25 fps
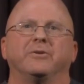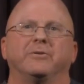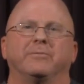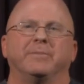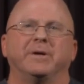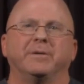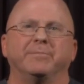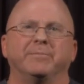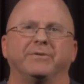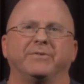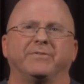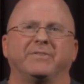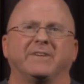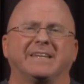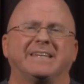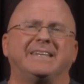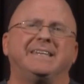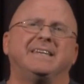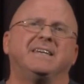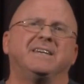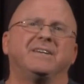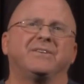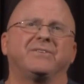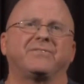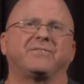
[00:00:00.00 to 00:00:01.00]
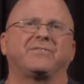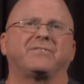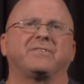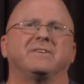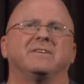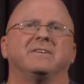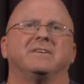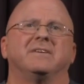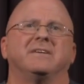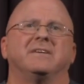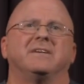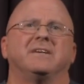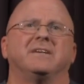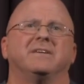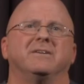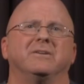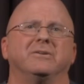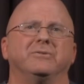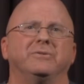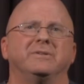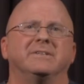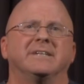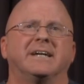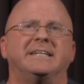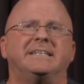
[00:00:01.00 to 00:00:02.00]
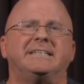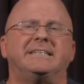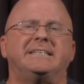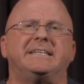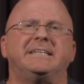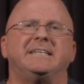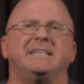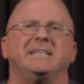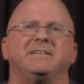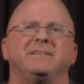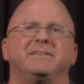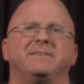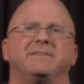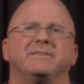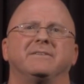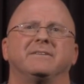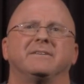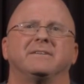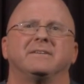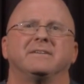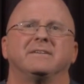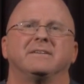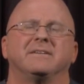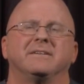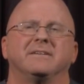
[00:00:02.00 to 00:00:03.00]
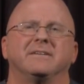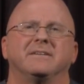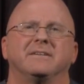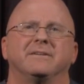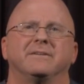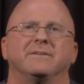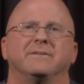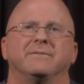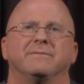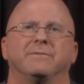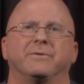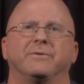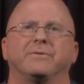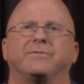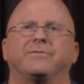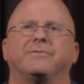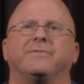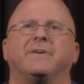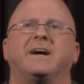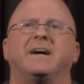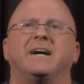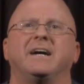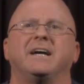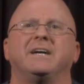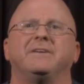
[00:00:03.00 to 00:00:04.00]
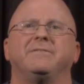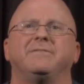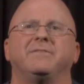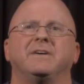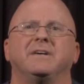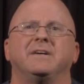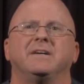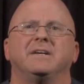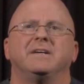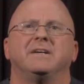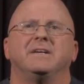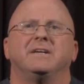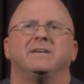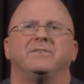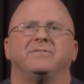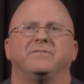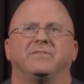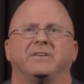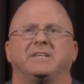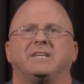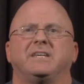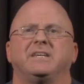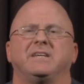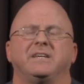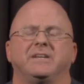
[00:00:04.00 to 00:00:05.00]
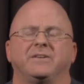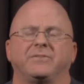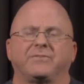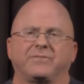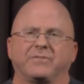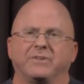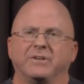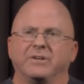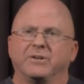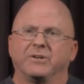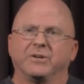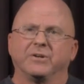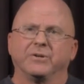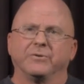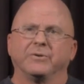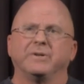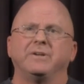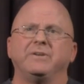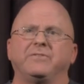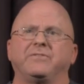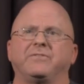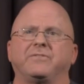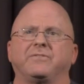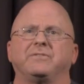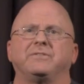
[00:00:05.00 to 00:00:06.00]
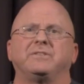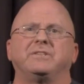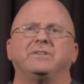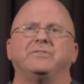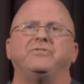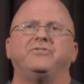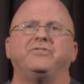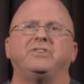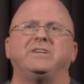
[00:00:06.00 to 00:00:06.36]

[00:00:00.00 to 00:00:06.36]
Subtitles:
Remember Zacchaeus in Luke 19, verse 5? Zacchaeus hurries to